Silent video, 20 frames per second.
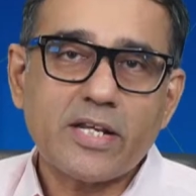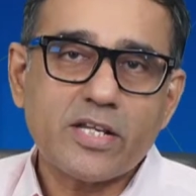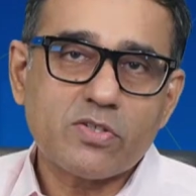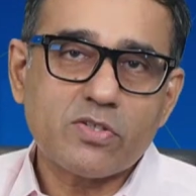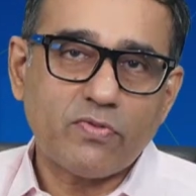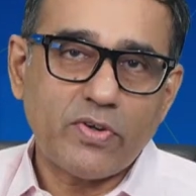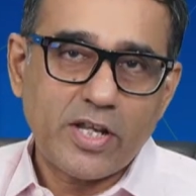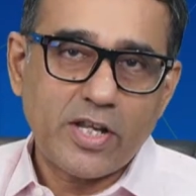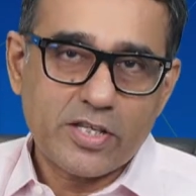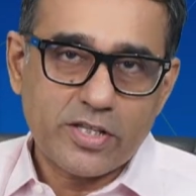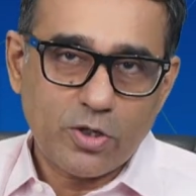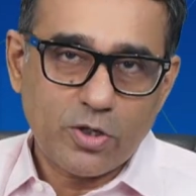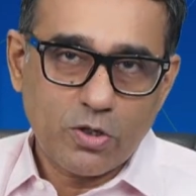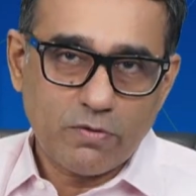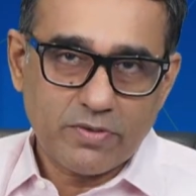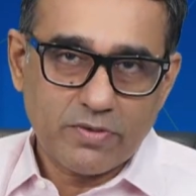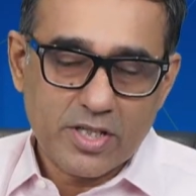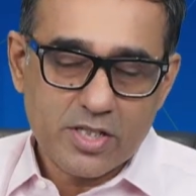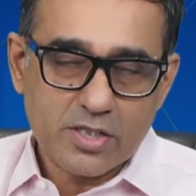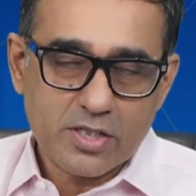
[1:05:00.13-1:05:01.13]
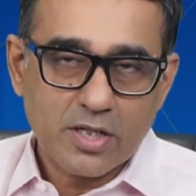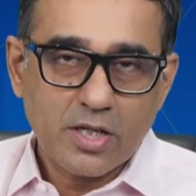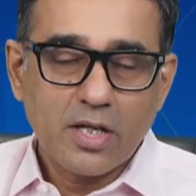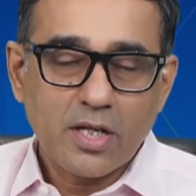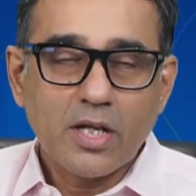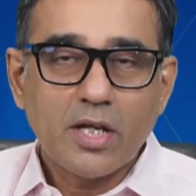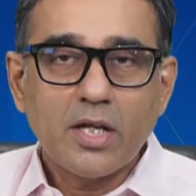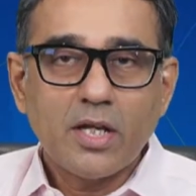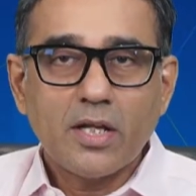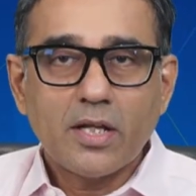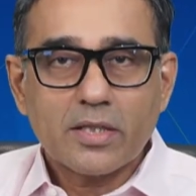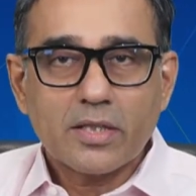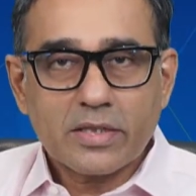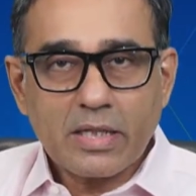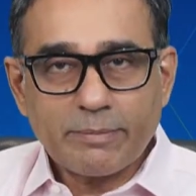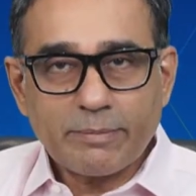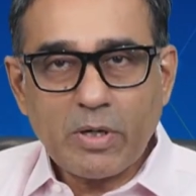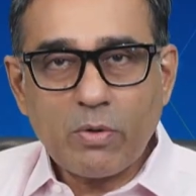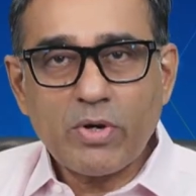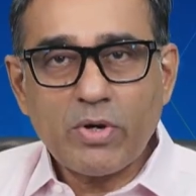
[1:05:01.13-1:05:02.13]
its fair share of this.
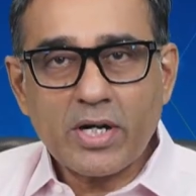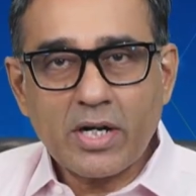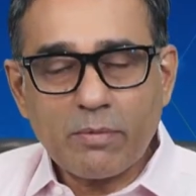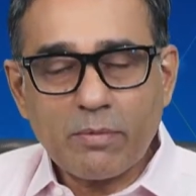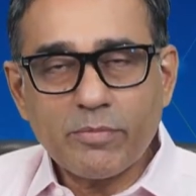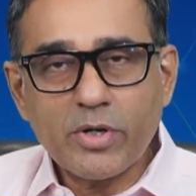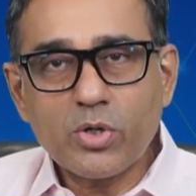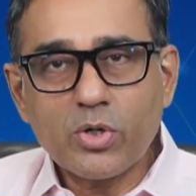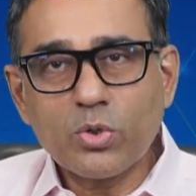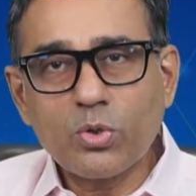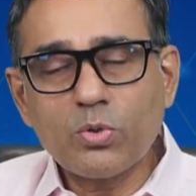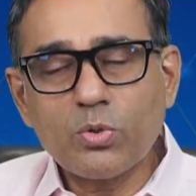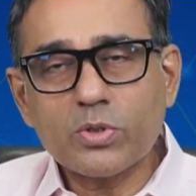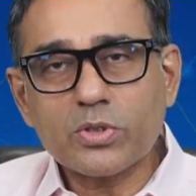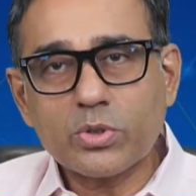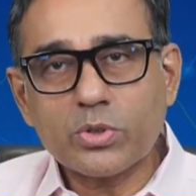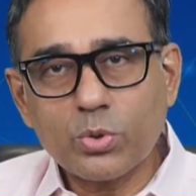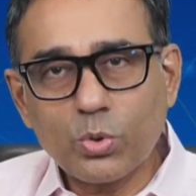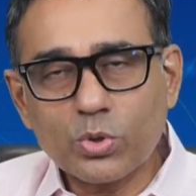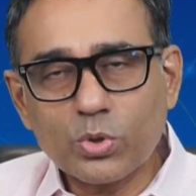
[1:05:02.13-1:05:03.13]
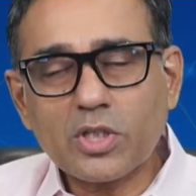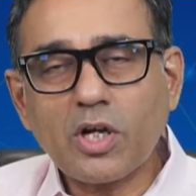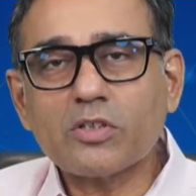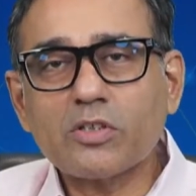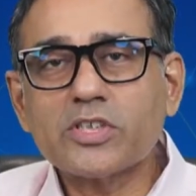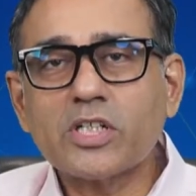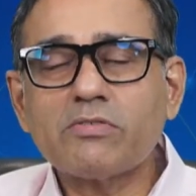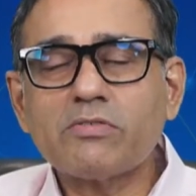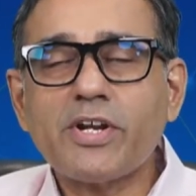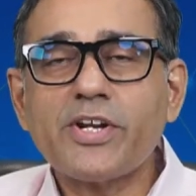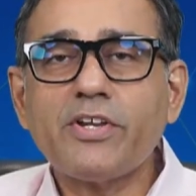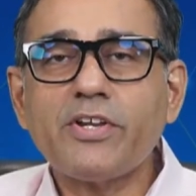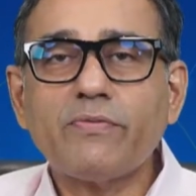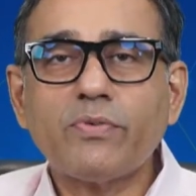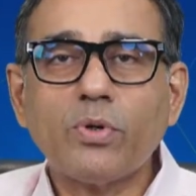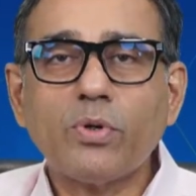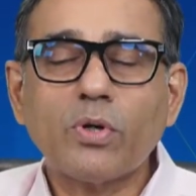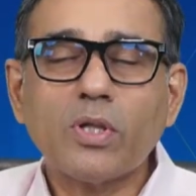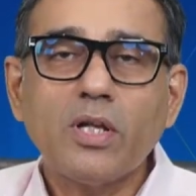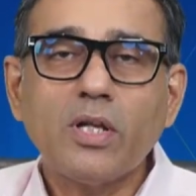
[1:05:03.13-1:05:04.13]
Number one. Number two,
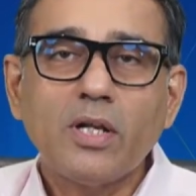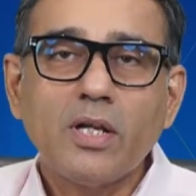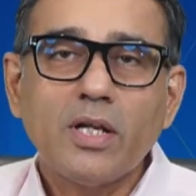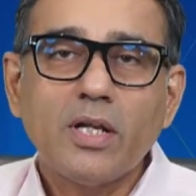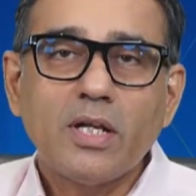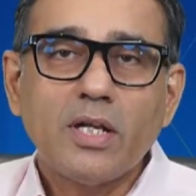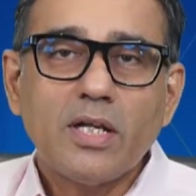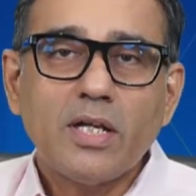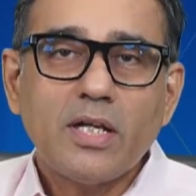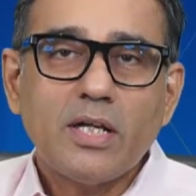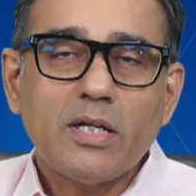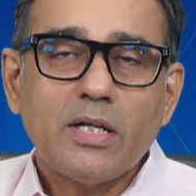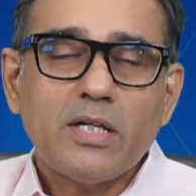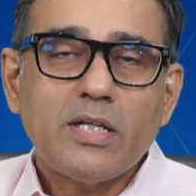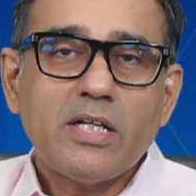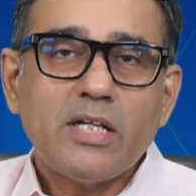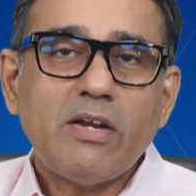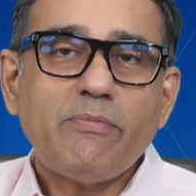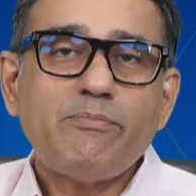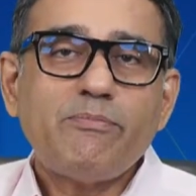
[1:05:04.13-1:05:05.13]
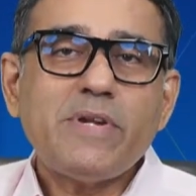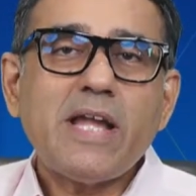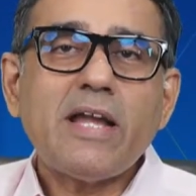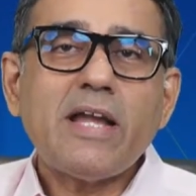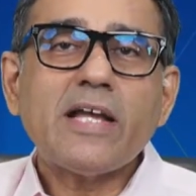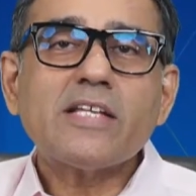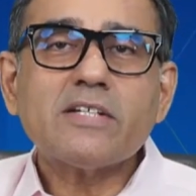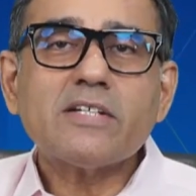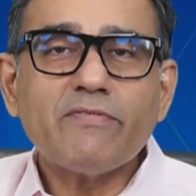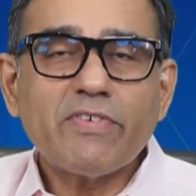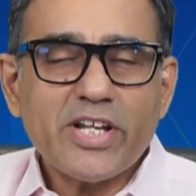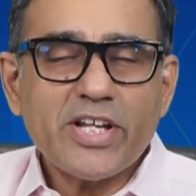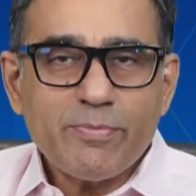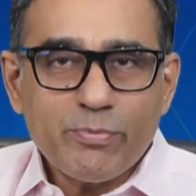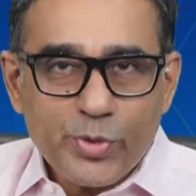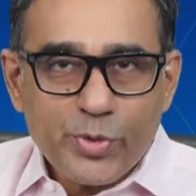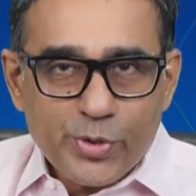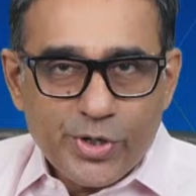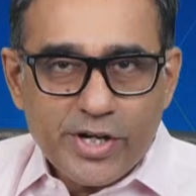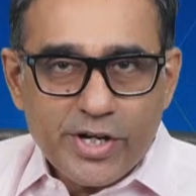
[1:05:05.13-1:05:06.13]
2024, FPI has a very
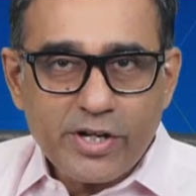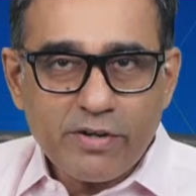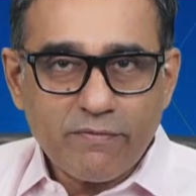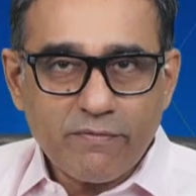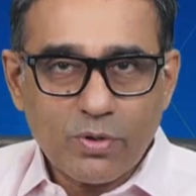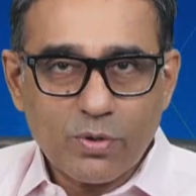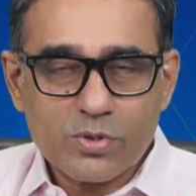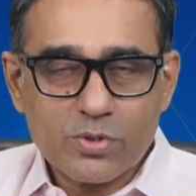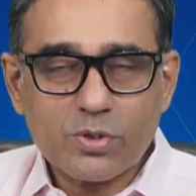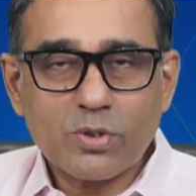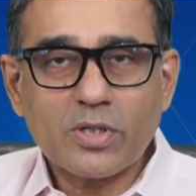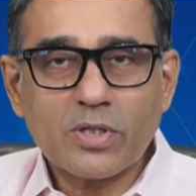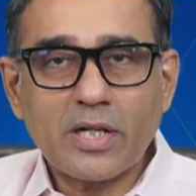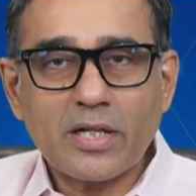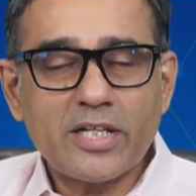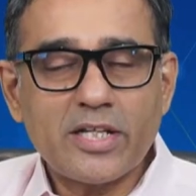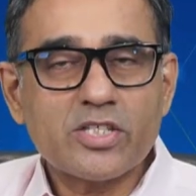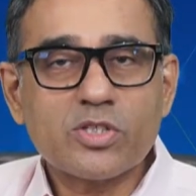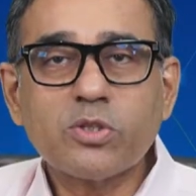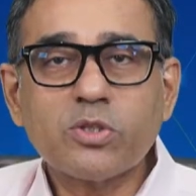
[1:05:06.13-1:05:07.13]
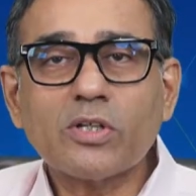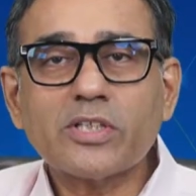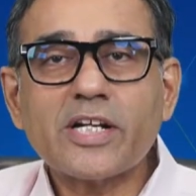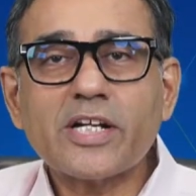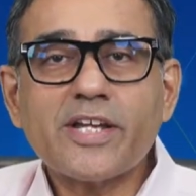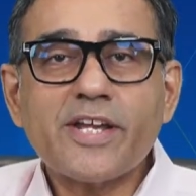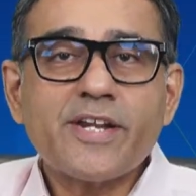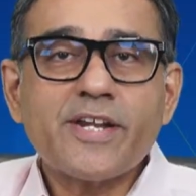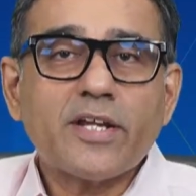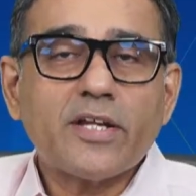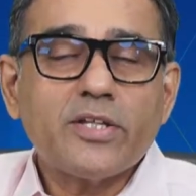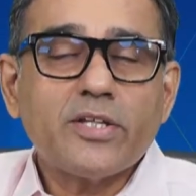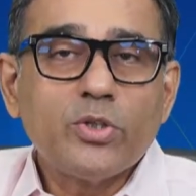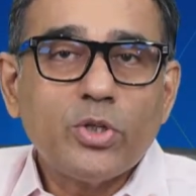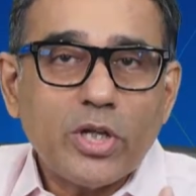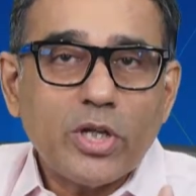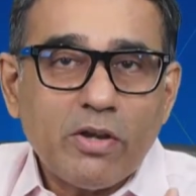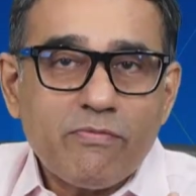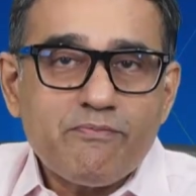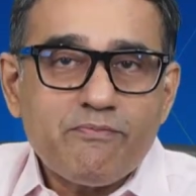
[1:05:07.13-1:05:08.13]
muted inflow. So it's not that
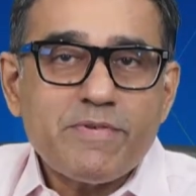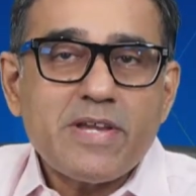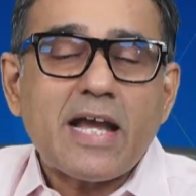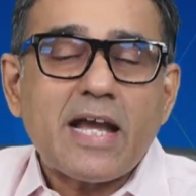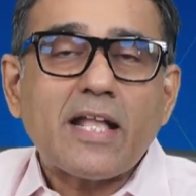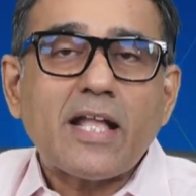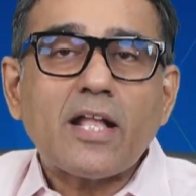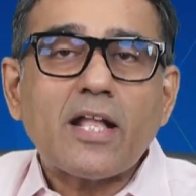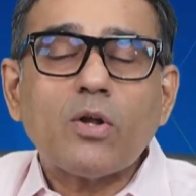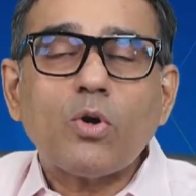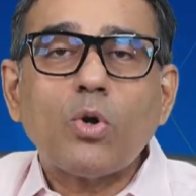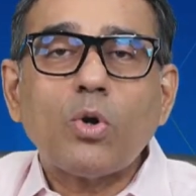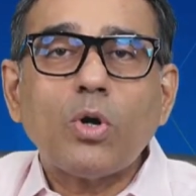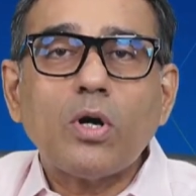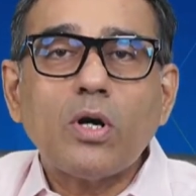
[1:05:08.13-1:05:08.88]
FPIs are